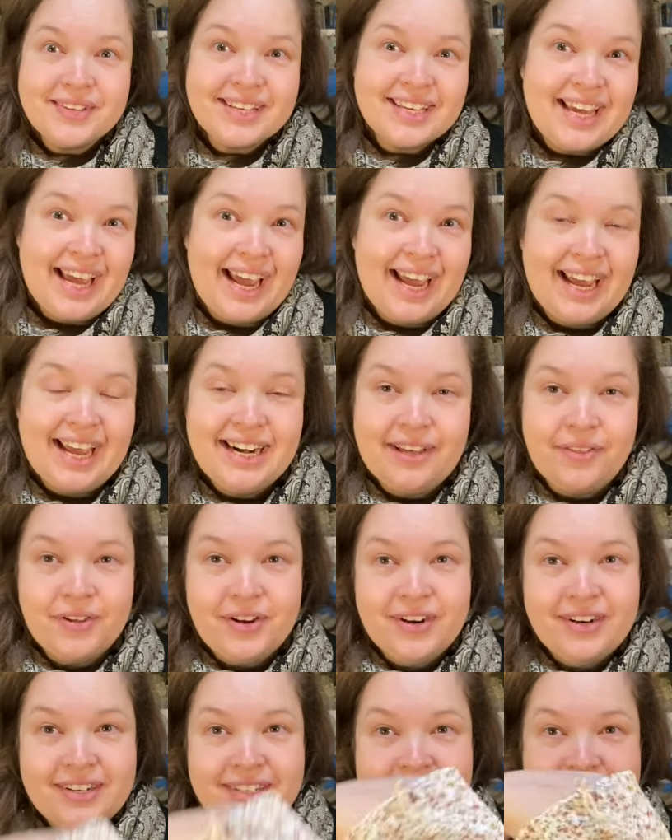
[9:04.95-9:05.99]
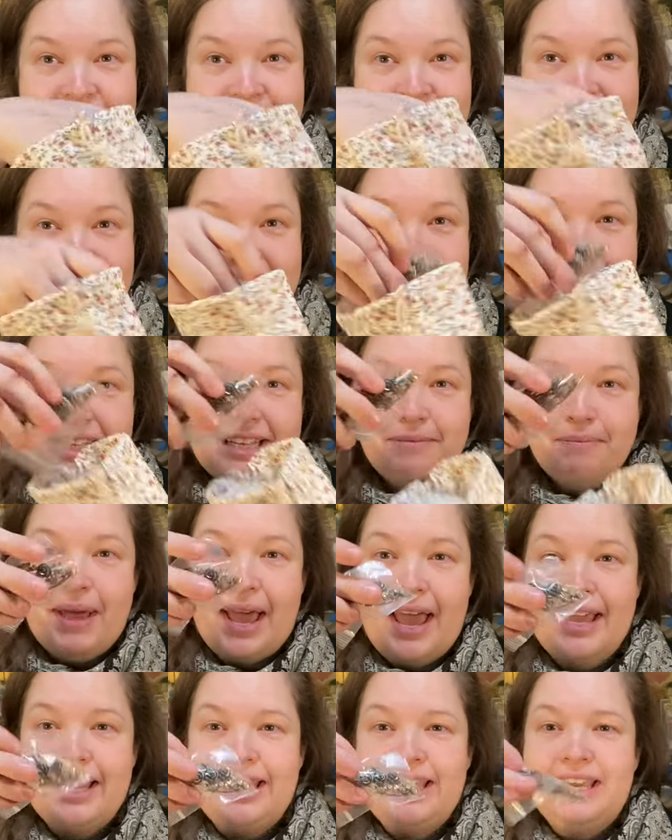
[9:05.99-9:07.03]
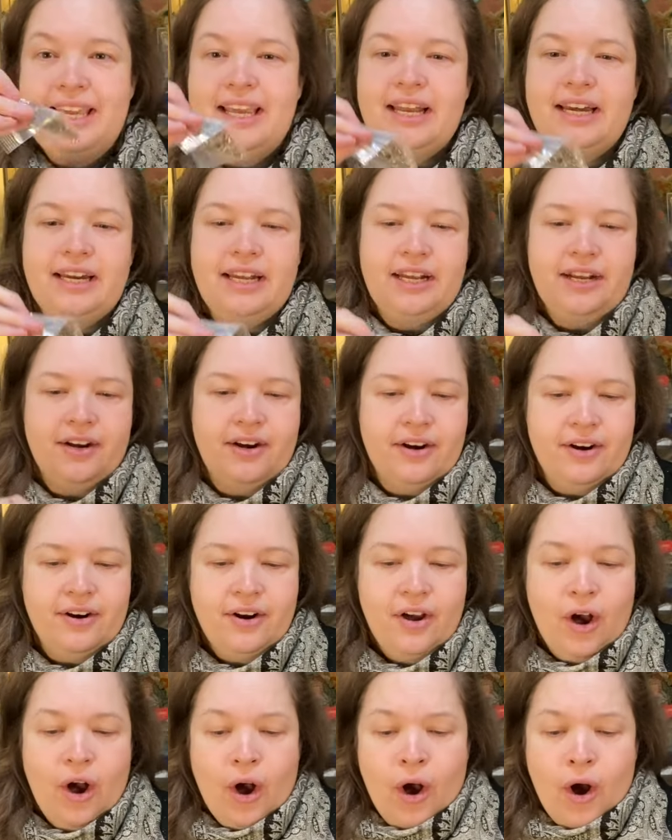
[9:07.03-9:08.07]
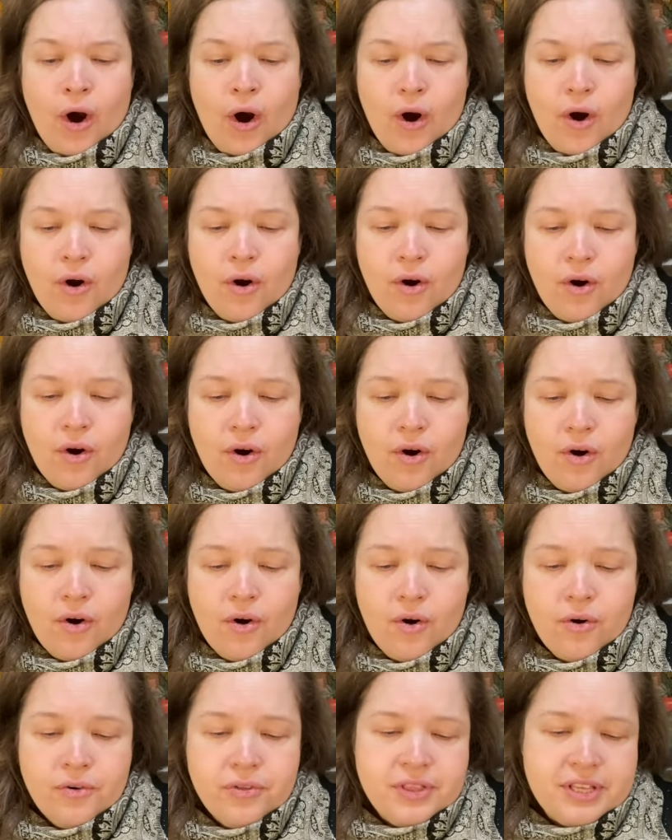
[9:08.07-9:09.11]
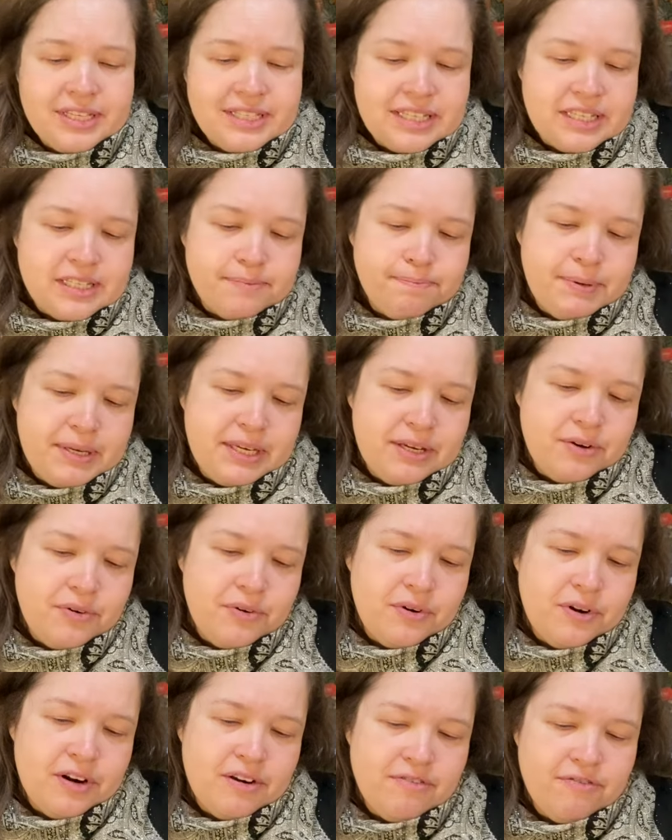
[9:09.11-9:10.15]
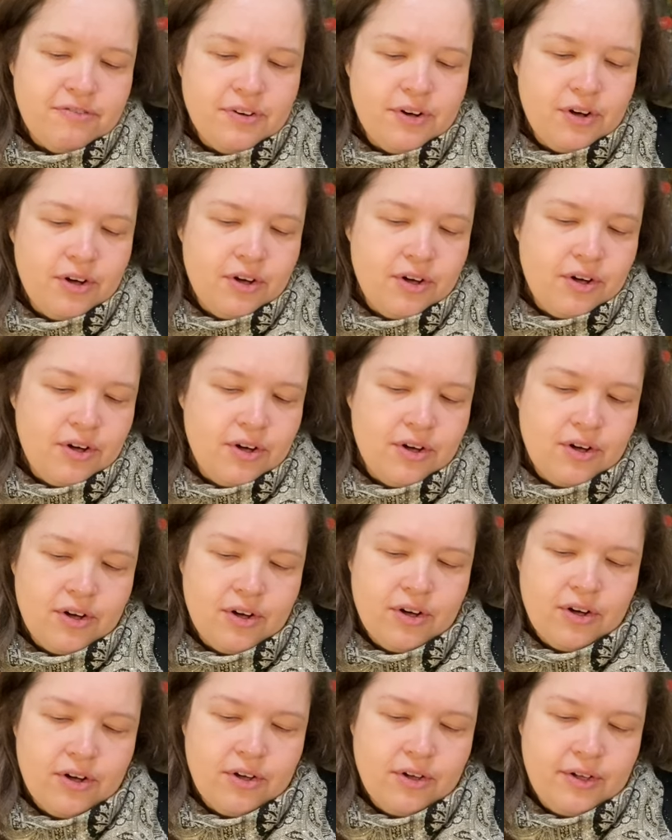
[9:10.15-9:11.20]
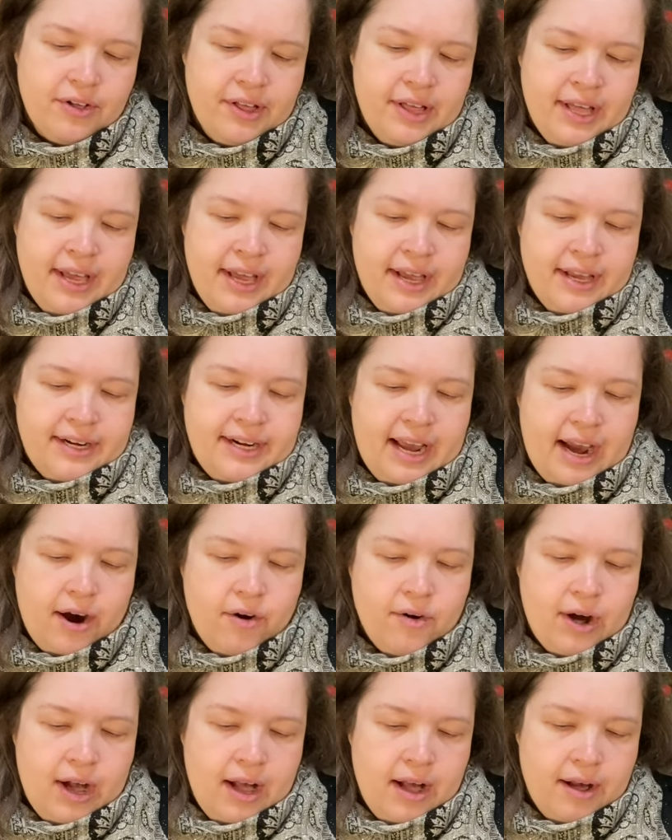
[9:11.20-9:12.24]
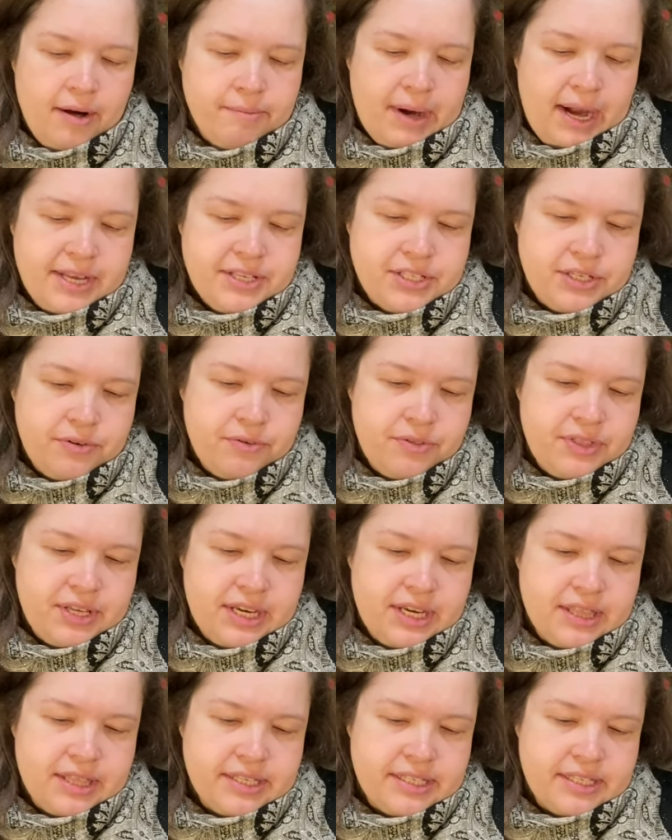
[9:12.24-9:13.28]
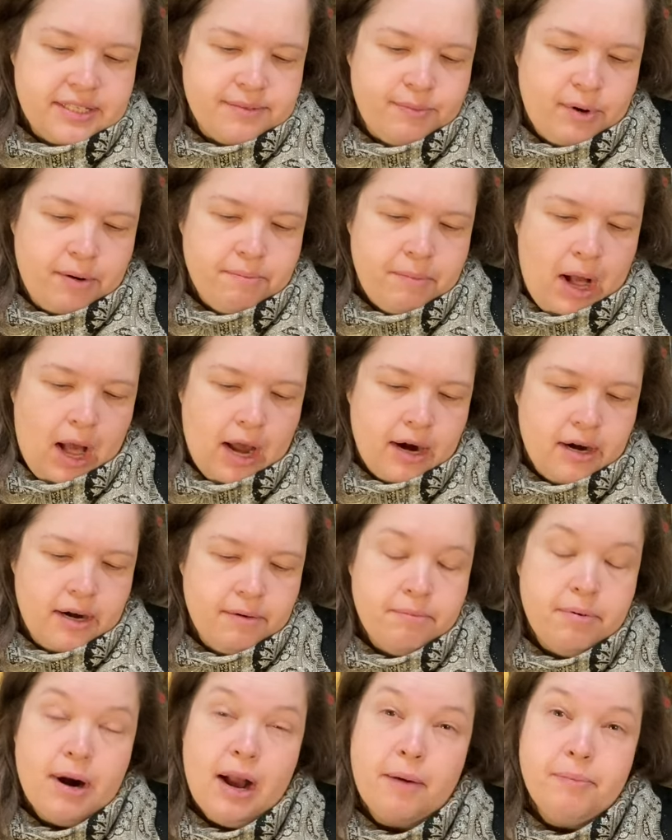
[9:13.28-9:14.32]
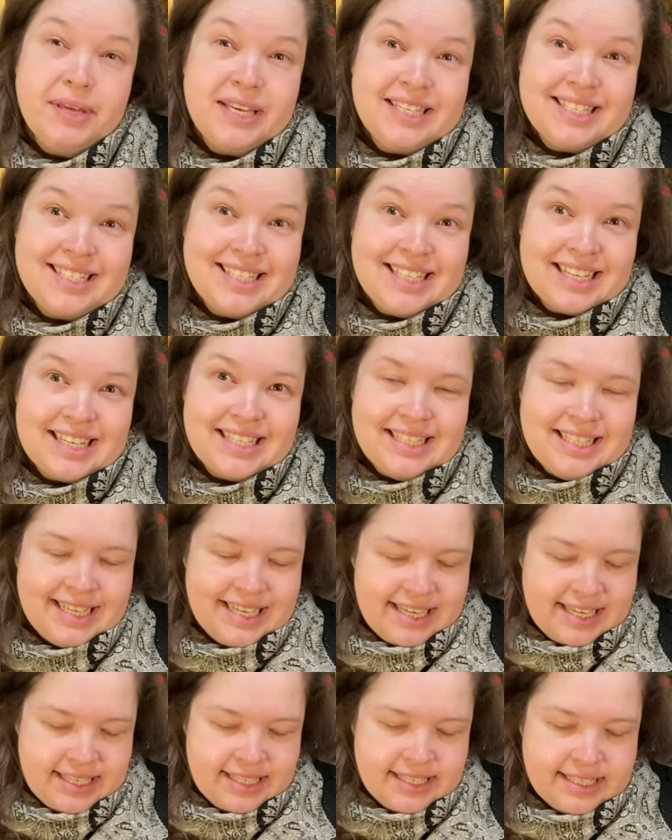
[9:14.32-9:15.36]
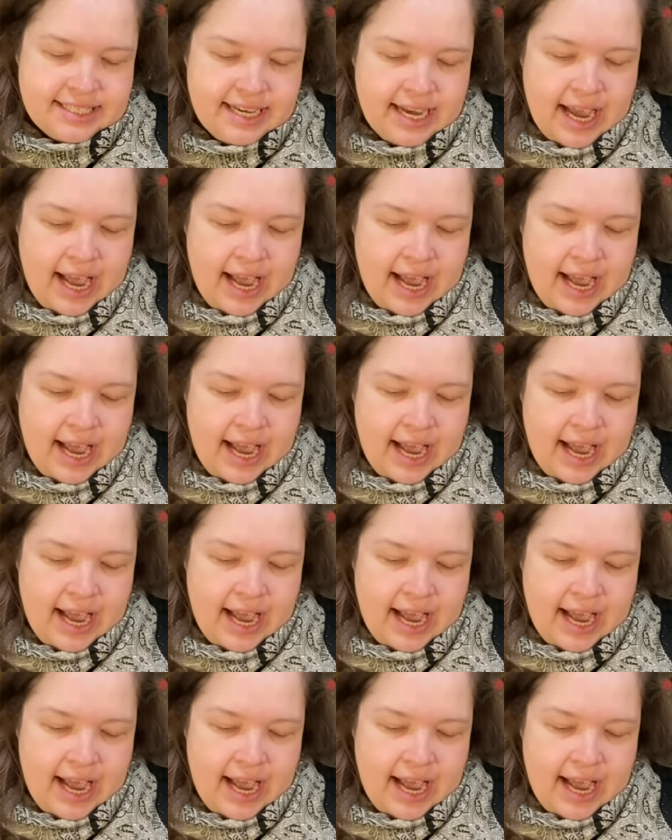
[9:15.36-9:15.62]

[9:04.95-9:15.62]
Okay, another little baggie in here. Oh, this is beautiful. Now, um, I do think this is more modern, probably 60s,